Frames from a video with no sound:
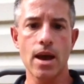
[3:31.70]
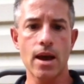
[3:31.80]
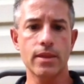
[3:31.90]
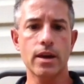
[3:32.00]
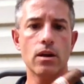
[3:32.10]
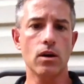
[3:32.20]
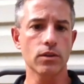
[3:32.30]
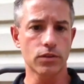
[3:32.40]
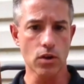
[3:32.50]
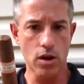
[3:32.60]
and they get all
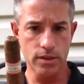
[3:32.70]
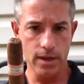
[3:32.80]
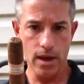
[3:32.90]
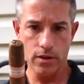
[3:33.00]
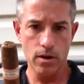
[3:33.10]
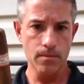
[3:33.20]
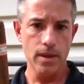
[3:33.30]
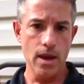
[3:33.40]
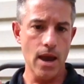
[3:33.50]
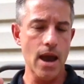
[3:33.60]
the cigars together,
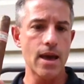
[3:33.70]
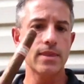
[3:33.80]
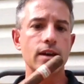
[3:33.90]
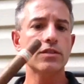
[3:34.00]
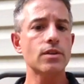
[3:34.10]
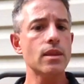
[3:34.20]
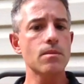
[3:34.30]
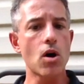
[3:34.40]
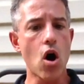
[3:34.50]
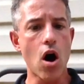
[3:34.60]
and they send
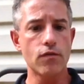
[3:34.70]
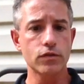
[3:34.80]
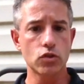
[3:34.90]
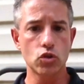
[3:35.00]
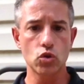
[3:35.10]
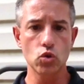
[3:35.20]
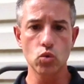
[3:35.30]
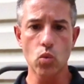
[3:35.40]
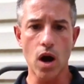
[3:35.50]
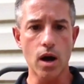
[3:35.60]
them off
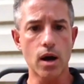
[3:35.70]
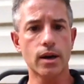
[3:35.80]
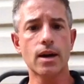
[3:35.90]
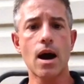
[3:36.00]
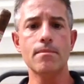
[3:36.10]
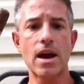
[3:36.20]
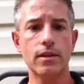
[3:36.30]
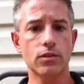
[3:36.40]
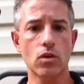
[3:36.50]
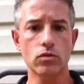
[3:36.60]
to
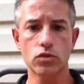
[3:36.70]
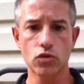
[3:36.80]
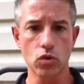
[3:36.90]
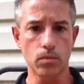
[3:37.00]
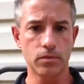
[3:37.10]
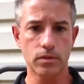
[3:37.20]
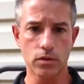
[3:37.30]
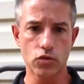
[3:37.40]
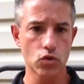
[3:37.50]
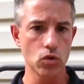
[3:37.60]
combat zone troops, the
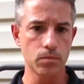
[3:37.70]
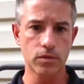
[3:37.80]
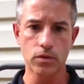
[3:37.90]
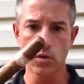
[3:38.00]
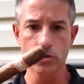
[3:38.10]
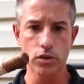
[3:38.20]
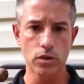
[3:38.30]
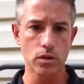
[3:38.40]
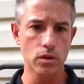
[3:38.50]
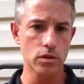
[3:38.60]
troops,
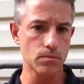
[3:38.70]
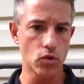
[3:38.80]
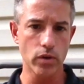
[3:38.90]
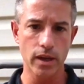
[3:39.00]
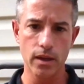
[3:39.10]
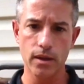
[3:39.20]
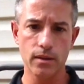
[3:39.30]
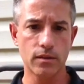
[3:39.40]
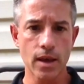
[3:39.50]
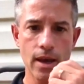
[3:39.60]
soldiers,
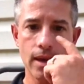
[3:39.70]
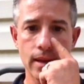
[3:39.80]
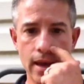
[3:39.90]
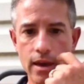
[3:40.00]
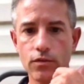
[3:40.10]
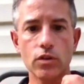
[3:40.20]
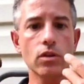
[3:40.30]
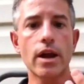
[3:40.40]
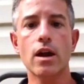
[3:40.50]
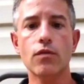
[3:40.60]
Marines,
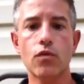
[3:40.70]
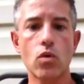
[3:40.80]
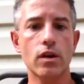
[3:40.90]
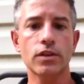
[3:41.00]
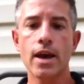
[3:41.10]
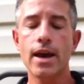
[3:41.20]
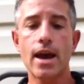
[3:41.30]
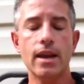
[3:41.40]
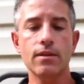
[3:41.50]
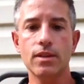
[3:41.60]
Naval, Air Force,
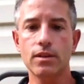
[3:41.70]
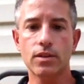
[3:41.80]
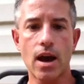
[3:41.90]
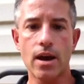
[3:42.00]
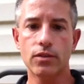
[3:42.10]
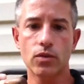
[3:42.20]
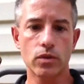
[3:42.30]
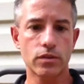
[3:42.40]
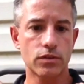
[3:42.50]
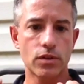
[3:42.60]
any of these guys who
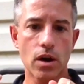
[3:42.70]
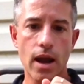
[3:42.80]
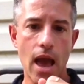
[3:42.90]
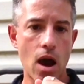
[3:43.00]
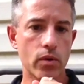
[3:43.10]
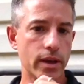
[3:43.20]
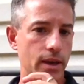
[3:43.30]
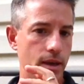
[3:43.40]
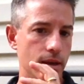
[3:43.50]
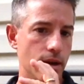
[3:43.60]
are stuck out
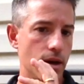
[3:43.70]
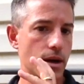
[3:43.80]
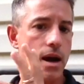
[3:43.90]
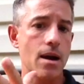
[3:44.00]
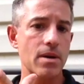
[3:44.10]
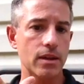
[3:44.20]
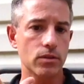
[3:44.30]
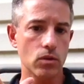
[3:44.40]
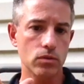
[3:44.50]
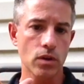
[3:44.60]
in combat
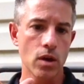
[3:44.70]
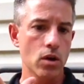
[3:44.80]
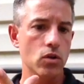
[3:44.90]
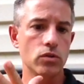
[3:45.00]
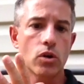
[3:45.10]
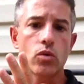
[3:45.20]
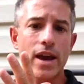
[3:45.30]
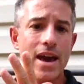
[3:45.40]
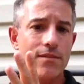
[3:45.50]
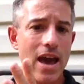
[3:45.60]
zones who
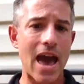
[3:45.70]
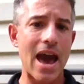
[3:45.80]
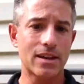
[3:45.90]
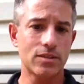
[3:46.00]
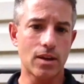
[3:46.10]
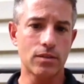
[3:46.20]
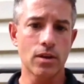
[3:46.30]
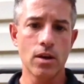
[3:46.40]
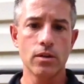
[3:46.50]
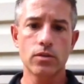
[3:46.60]
don't have access
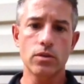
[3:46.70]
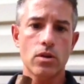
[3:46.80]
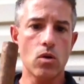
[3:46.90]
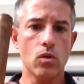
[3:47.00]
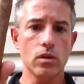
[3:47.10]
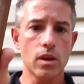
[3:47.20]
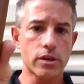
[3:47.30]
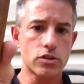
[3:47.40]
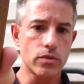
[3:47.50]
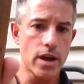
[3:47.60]
to, you know,
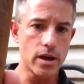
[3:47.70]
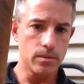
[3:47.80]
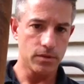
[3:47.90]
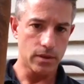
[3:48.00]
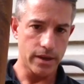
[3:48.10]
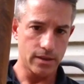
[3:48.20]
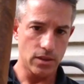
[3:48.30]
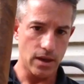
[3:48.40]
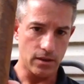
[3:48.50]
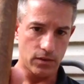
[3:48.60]
luxury items like
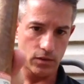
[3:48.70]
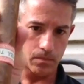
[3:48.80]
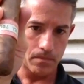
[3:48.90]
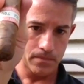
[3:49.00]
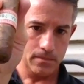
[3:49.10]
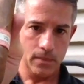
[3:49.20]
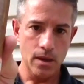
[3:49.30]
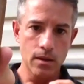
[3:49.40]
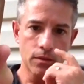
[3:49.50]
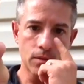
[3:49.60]
this.
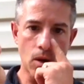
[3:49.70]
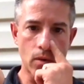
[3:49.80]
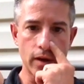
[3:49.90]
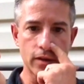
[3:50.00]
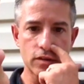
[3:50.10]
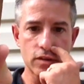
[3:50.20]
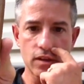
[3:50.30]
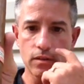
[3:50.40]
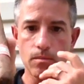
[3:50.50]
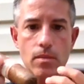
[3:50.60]
So it's
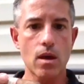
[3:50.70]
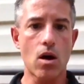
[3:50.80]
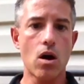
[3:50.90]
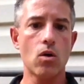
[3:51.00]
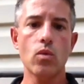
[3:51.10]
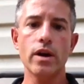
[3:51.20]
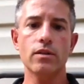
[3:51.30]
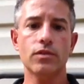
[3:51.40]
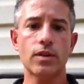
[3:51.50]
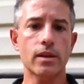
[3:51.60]
just our way
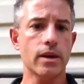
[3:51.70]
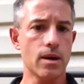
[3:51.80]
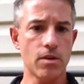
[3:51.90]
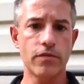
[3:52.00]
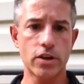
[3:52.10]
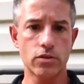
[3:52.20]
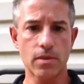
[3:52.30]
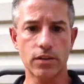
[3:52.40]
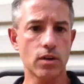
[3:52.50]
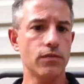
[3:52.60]
of saying, like, I'm a veteran
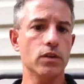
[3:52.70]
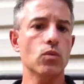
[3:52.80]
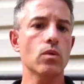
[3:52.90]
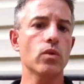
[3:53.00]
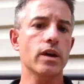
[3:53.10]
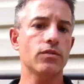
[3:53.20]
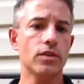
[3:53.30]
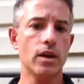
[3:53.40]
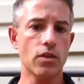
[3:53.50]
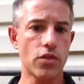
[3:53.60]
myself, it's one way of
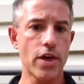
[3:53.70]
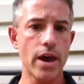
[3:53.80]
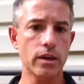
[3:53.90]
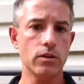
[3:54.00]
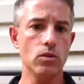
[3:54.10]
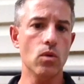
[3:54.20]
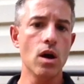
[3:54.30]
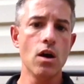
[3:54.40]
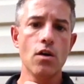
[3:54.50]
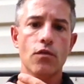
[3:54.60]
saying thank you
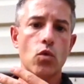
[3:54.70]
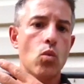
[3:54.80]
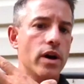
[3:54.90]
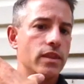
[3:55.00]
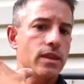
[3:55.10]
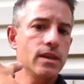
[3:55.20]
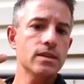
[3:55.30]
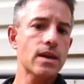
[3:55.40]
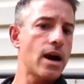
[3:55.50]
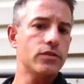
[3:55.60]
for what
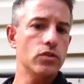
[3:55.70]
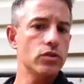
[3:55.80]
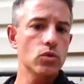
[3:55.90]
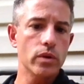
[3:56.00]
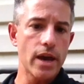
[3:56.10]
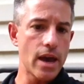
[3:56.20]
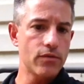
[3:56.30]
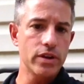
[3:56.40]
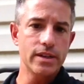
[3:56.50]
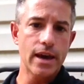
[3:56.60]
these guys are doing
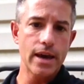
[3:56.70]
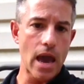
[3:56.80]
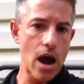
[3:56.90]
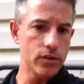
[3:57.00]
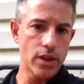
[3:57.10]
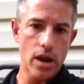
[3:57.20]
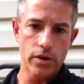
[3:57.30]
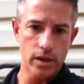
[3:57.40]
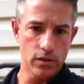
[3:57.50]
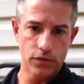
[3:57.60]
every day out
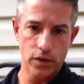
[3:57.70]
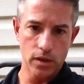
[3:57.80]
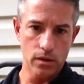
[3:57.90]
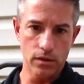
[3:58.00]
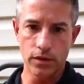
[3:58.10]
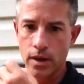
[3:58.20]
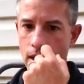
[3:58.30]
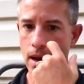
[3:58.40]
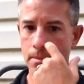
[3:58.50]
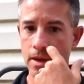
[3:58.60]
there in the field.
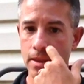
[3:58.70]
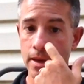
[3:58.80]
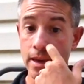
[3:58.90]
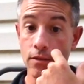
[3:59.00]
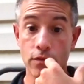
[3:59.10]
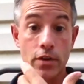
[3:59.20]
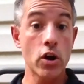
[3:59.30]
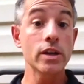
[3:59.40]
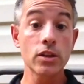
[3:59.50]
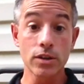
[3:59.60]
I mean, they get
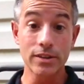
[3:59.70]
very little